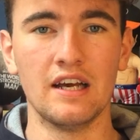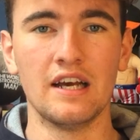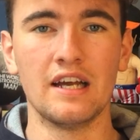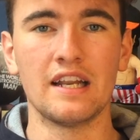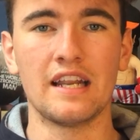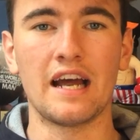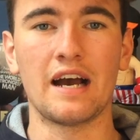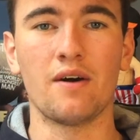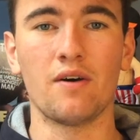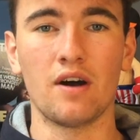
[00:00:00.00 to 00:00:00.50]

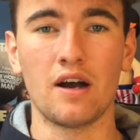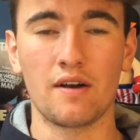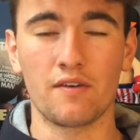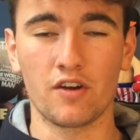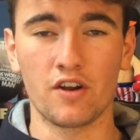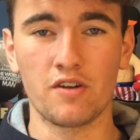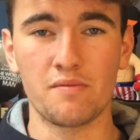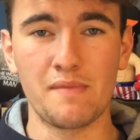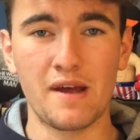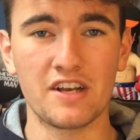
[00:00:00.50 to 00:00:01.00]
Now, I'm going
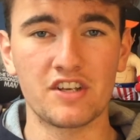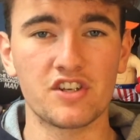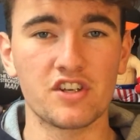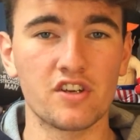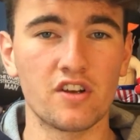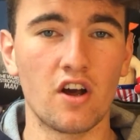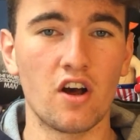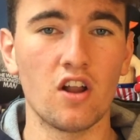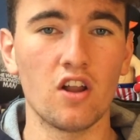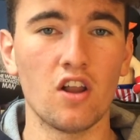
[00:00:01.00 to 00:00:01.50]
to mention
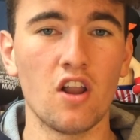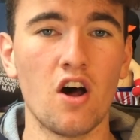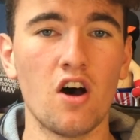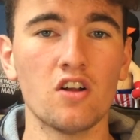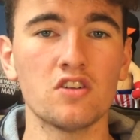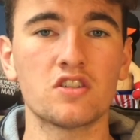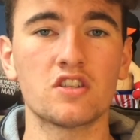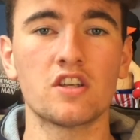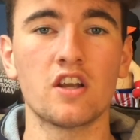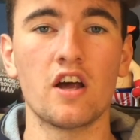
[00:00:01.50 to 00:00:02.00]

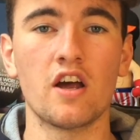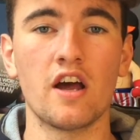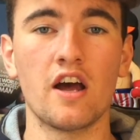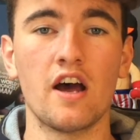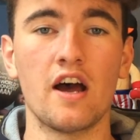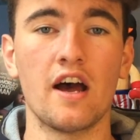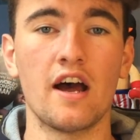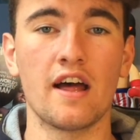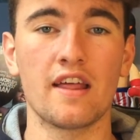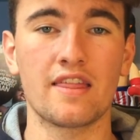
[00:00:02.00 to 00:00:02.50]

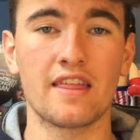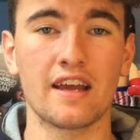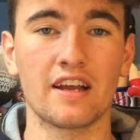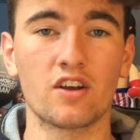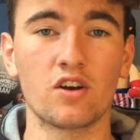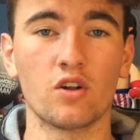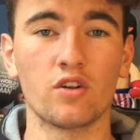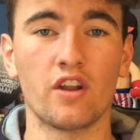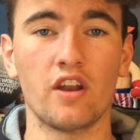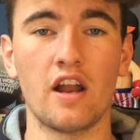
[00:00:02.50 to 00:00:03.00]
a thing
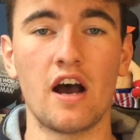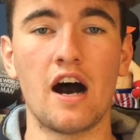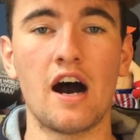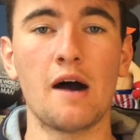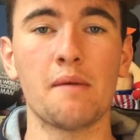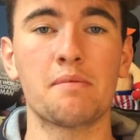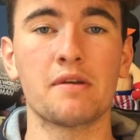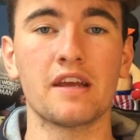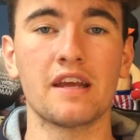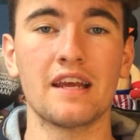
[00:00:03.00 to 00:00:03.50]
called an
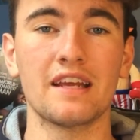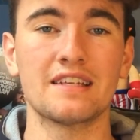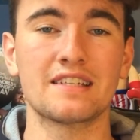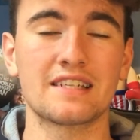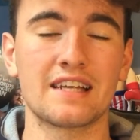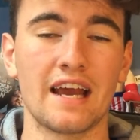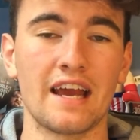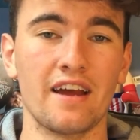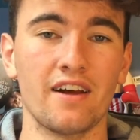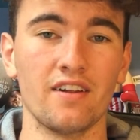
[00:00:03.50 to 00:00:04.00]
RPE
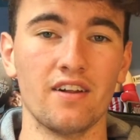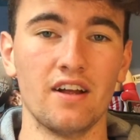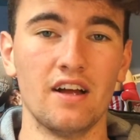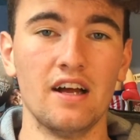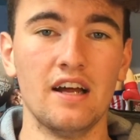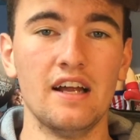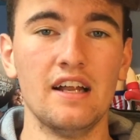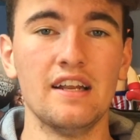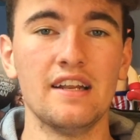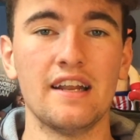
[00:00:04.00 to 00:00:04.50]
scale.
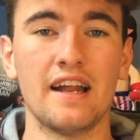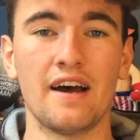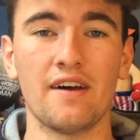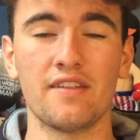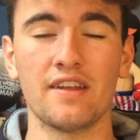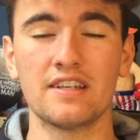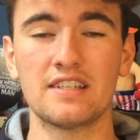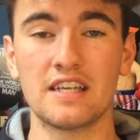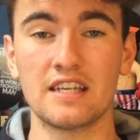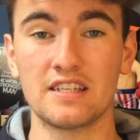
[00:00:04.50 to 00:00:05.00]
Now,
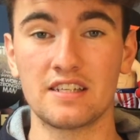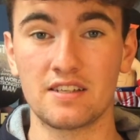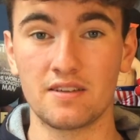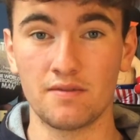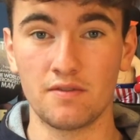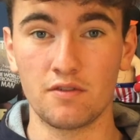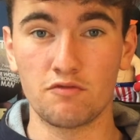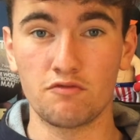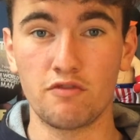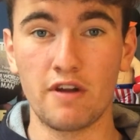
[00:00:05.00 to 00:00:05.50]
this is
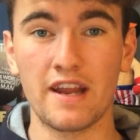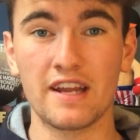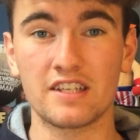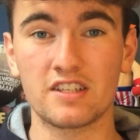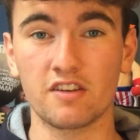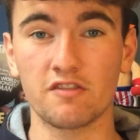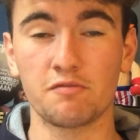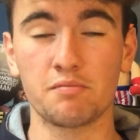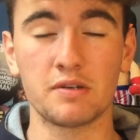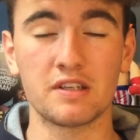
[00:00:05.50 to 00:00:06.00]
rate
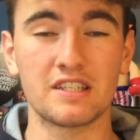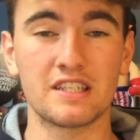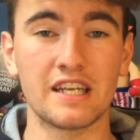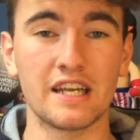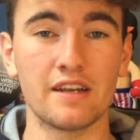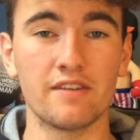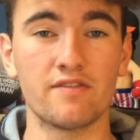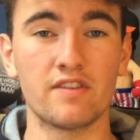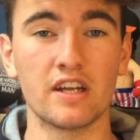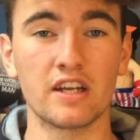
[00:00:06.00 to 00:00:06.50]
of
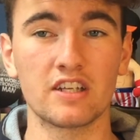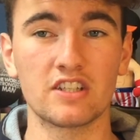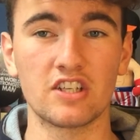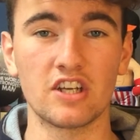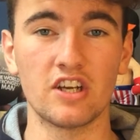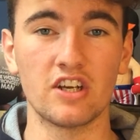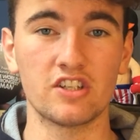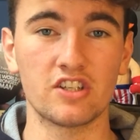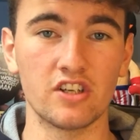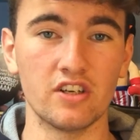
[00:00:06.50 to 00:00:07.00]
perceived
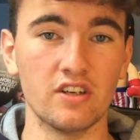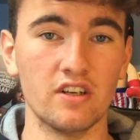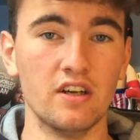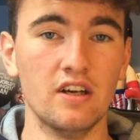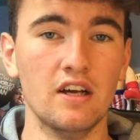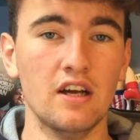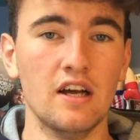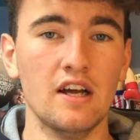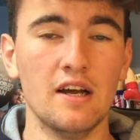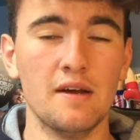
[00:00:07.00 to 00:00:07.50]
exertion,
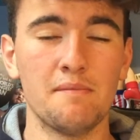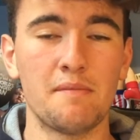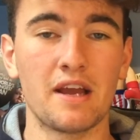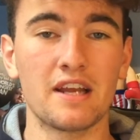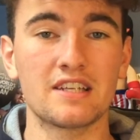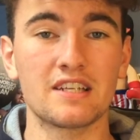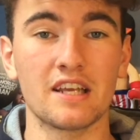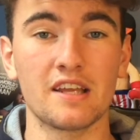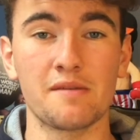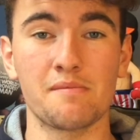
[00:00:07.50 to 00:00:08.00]

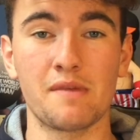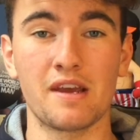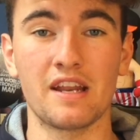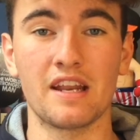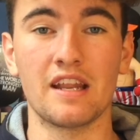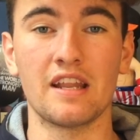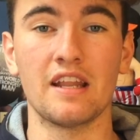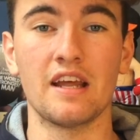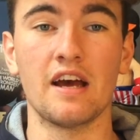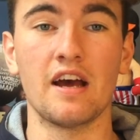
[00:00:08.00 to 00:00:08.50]
basically meaning
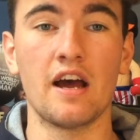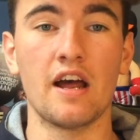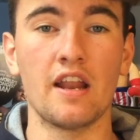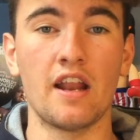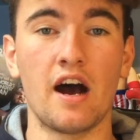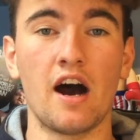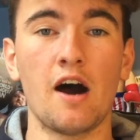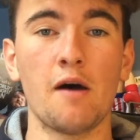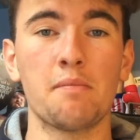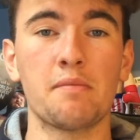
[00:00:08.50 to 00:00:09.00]
that an
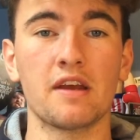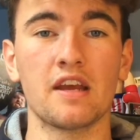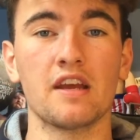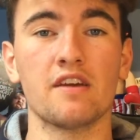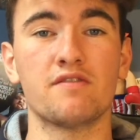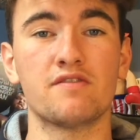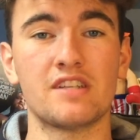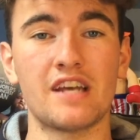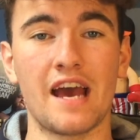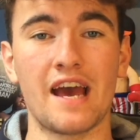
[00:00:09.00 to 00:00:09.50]
RPE of
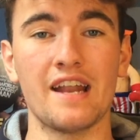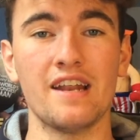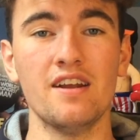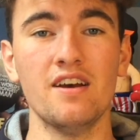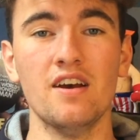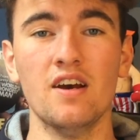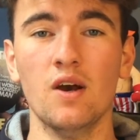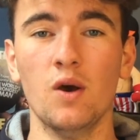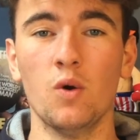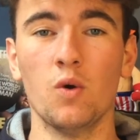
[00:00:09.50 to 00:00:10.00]
10
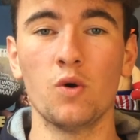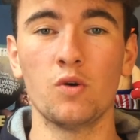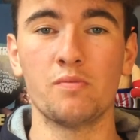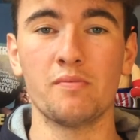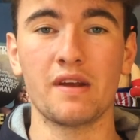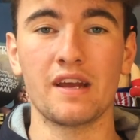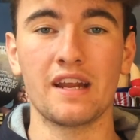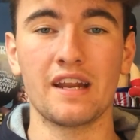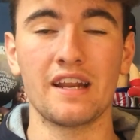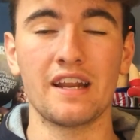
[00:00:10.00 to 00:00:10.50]
would
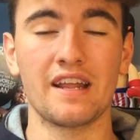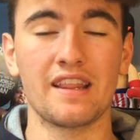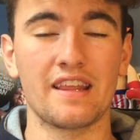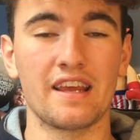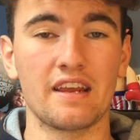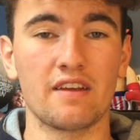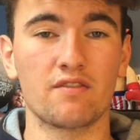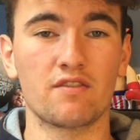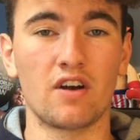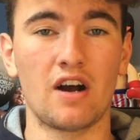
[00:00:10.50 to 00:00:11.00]
mean that
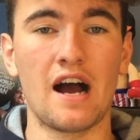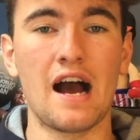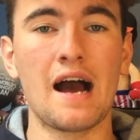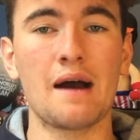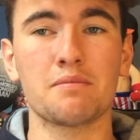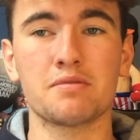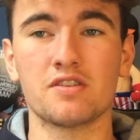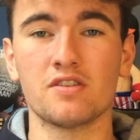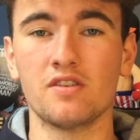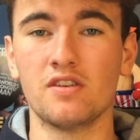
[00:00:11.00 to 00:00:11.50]
you've got
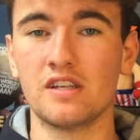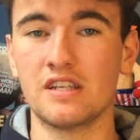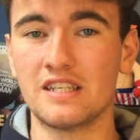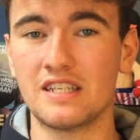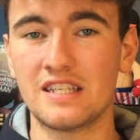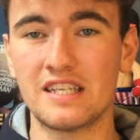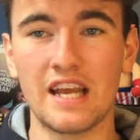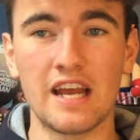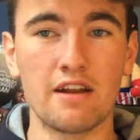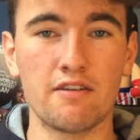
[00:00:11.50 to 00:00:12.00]
absolutely
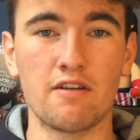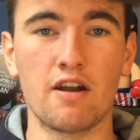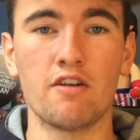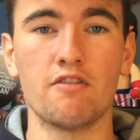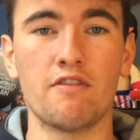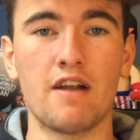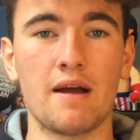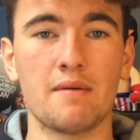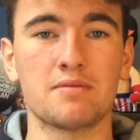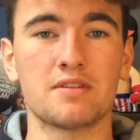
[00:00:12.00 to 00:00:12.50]
0
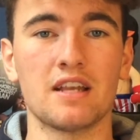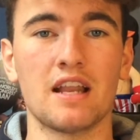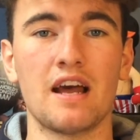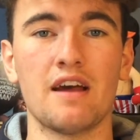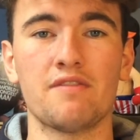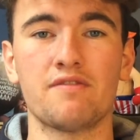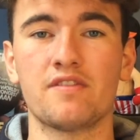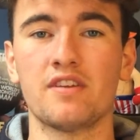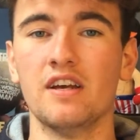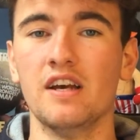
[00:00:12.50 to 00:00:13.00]
reps
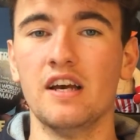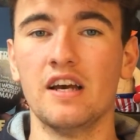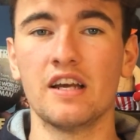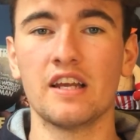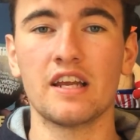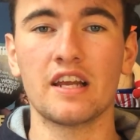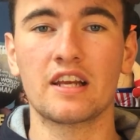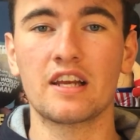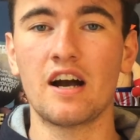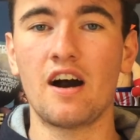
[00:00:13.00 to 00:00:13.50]
left.
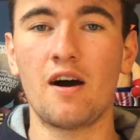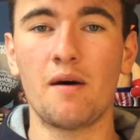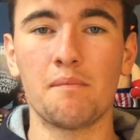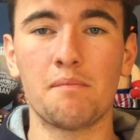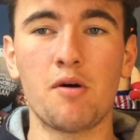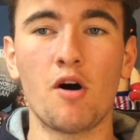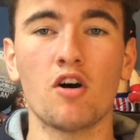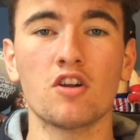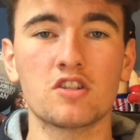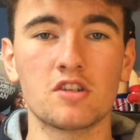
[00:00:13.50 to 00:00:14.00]
You can't
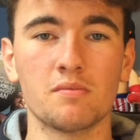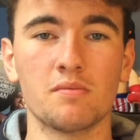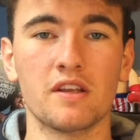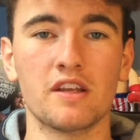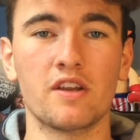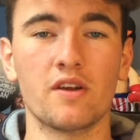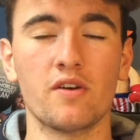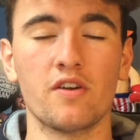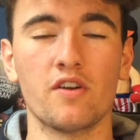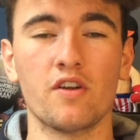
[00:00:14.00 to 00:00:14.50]
possibly
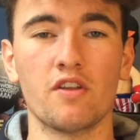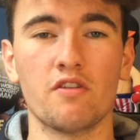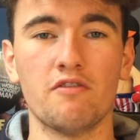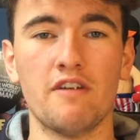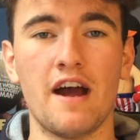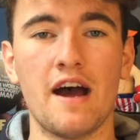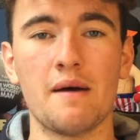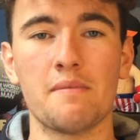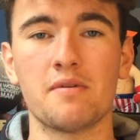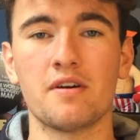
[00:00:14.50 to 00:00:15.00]
do another
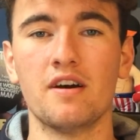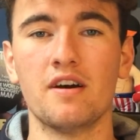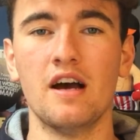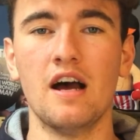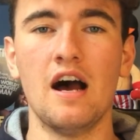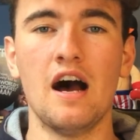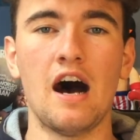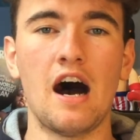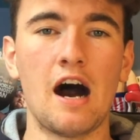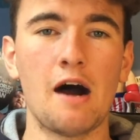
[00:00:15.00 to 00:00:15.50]
rep.
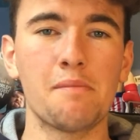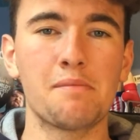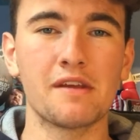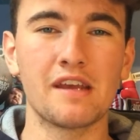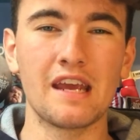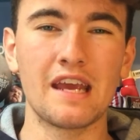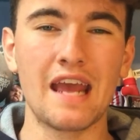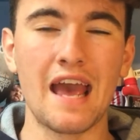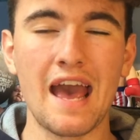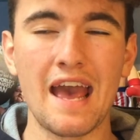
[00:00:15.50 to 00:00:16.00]

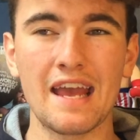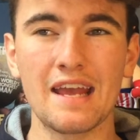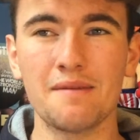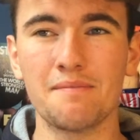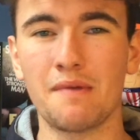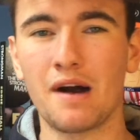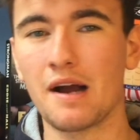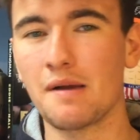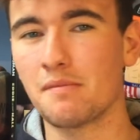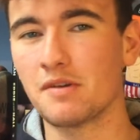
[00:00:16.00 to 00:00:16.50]
RPE 8
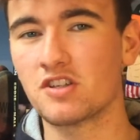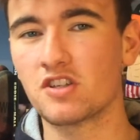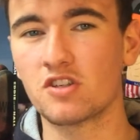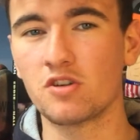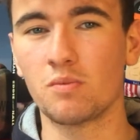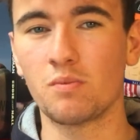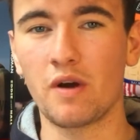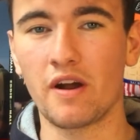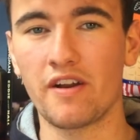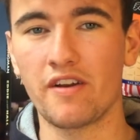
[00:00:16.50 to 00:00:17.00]
might be
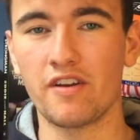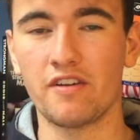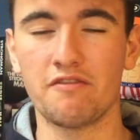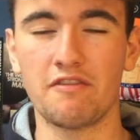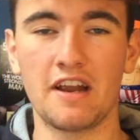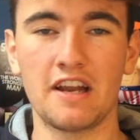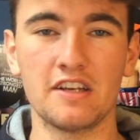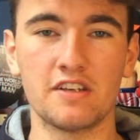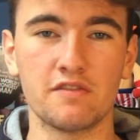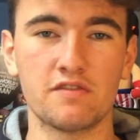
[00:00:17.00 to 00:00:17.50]
somewhere in the
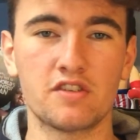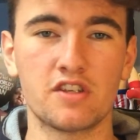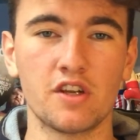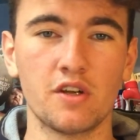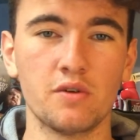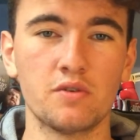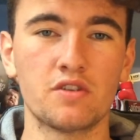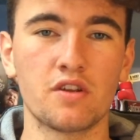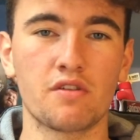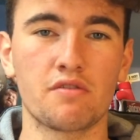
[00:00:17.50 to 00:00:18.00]
range of 2
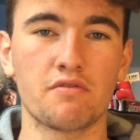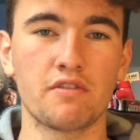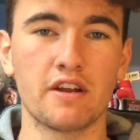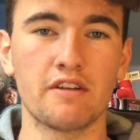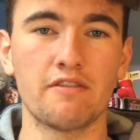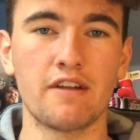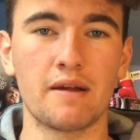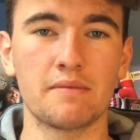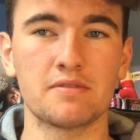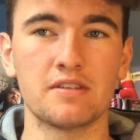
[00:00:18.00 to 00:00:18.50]
to 3
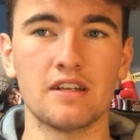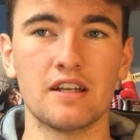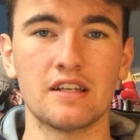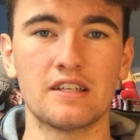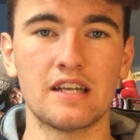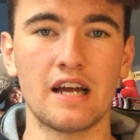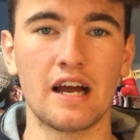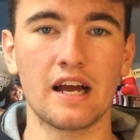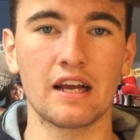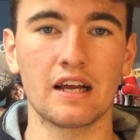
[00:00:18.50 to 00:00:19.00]
reps in the
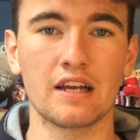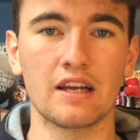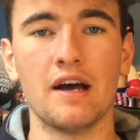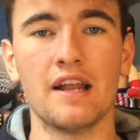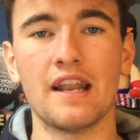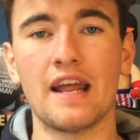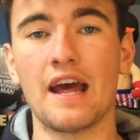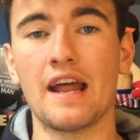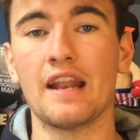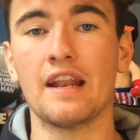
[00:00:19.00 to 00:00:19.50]
tank, and
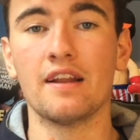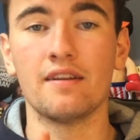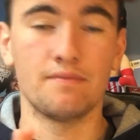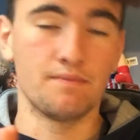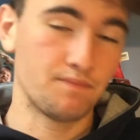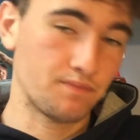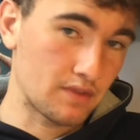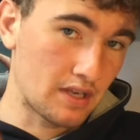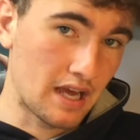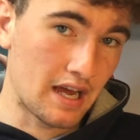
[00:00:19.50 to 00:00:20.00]
then
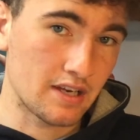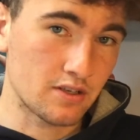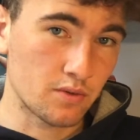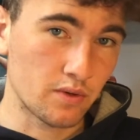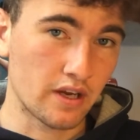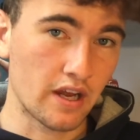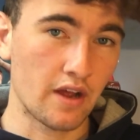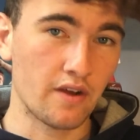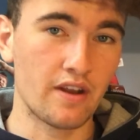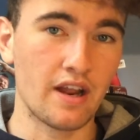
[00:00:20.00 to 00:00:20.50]
as we
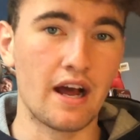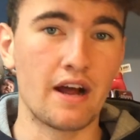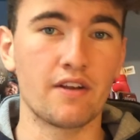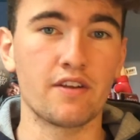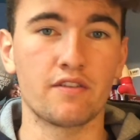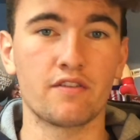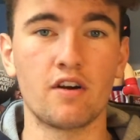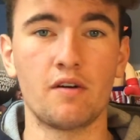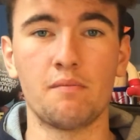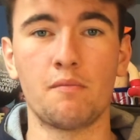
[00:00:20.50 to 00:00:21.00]
go down, you've
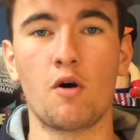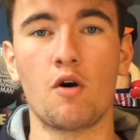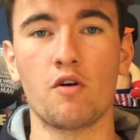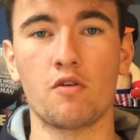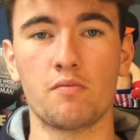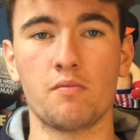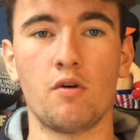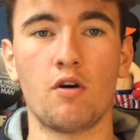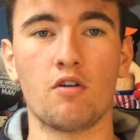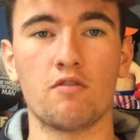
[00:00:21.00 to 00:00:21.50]
got more and
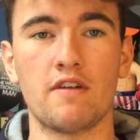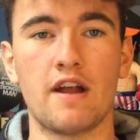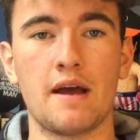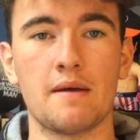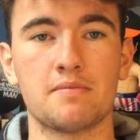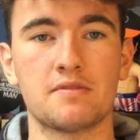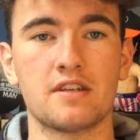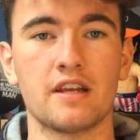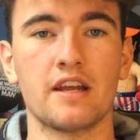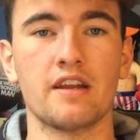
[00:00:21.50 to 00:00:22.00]
more
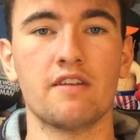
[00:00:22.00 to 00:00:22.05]
reps in